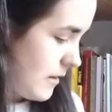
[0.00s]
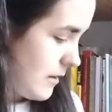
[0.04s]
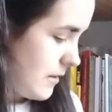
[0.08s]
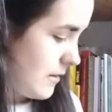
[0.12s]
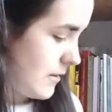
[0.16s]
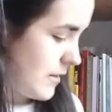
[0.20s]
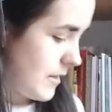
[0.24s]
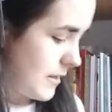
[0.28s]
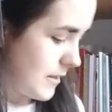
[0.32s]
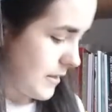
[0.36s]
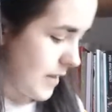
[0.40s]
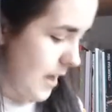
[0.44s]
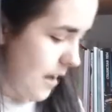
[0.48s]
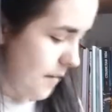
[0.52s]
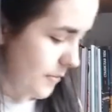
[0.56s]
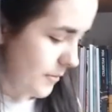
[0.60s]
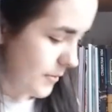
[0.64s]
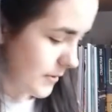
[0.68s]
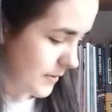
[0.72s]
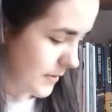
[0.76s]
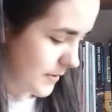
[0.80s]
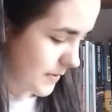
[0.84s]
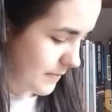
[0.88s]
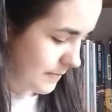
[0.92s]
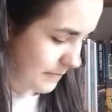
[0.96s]
that
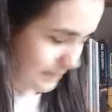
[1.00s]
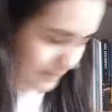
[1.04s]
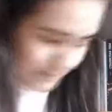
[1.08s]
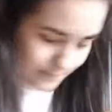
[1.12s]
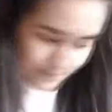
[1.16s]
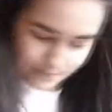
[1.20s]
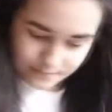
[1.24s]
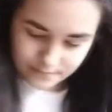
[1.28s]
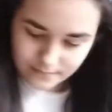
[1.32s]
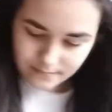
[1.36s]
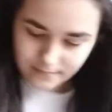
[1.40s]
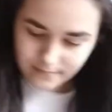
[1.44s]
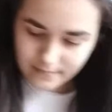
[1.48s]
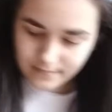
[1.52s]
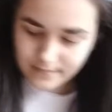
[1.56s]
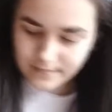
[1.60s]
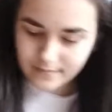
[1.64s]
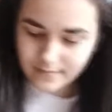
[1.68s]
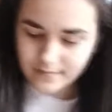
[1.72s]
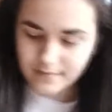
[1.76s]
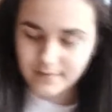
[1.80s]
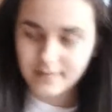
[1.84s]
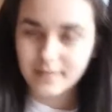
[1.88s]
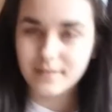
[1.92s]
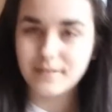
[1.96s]
happens.
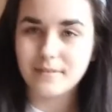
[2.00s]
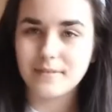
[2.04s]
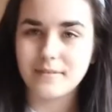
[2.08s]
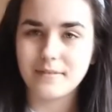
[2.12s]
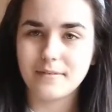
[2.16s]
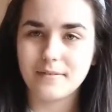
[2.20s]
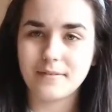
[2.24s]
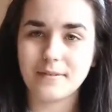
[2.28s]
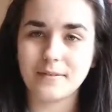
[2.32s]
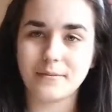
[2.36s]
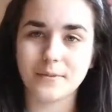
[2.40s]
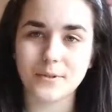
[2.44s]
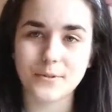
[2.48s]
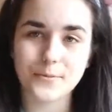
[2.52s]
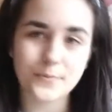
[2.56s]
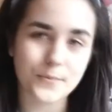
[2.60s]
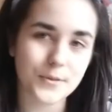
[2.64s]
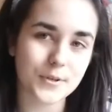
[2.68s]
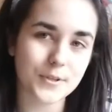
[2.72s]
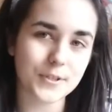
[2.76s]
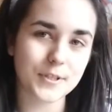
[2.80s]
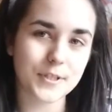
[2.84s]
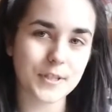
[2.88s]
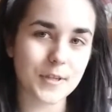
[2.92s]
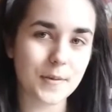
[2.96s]
Which
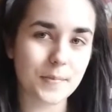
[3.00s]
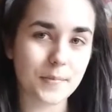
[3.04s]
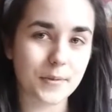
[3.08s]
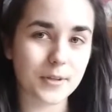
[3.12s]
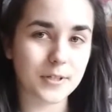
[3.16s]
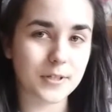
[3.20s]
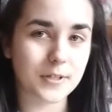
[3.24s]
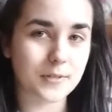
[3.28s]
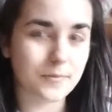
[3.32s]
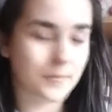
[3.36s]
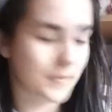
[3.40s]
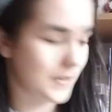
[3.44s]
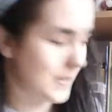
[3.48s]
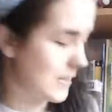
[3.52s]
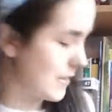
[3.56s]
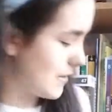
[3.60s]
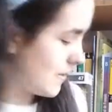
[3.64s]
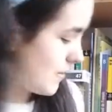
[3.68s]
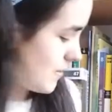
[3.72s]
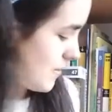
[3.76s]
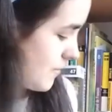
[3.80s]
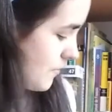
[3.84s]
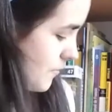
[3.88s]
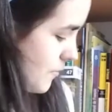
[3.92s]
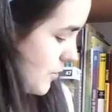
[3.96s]
most disappointed me that
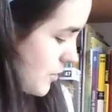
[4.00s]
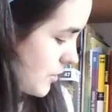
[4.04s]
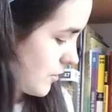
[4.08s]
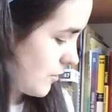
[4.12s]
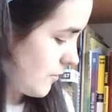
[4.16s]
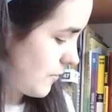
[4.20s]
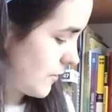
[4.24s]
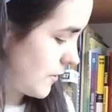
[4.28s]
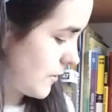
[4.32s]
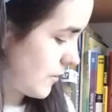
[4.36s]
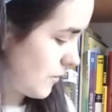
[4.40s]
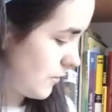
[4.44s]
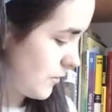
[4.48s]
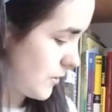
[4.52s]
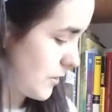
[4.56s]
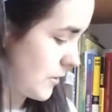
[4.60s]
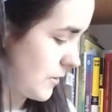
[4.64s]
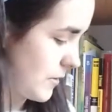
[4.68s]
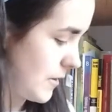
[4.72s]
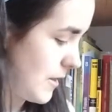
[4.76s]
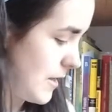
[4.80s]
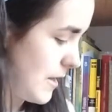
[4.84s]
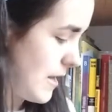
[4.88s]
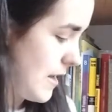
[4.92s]
post office also